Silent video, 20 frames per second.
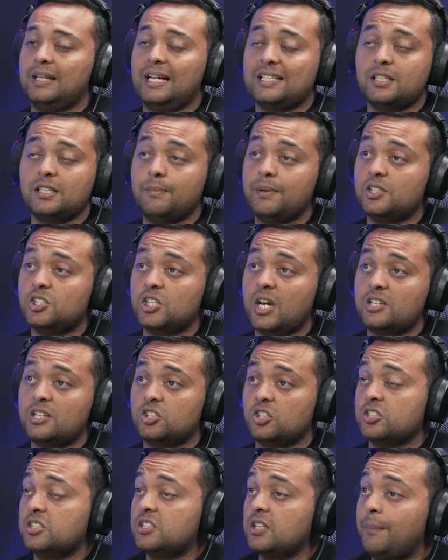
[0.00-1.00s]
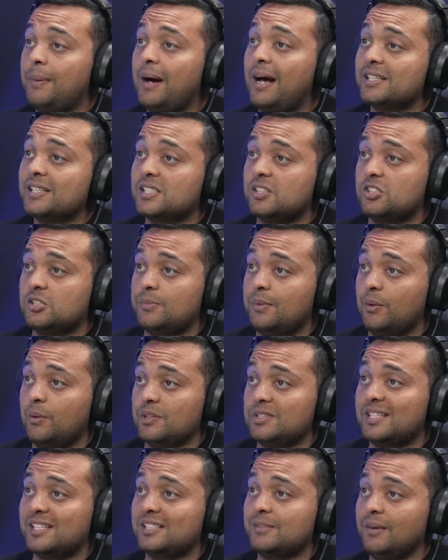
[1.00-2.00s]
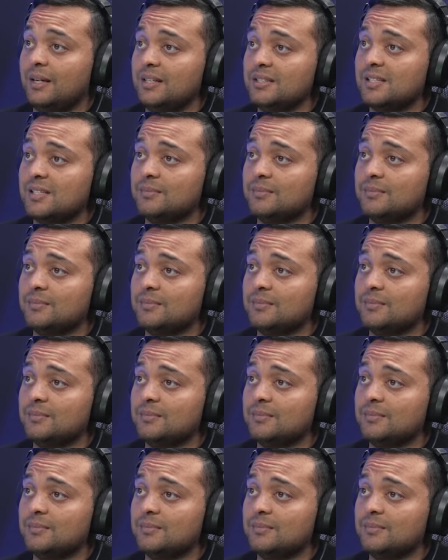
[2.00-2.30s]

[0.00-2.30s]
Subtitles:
That's a big change because in the past it used to be, 6 months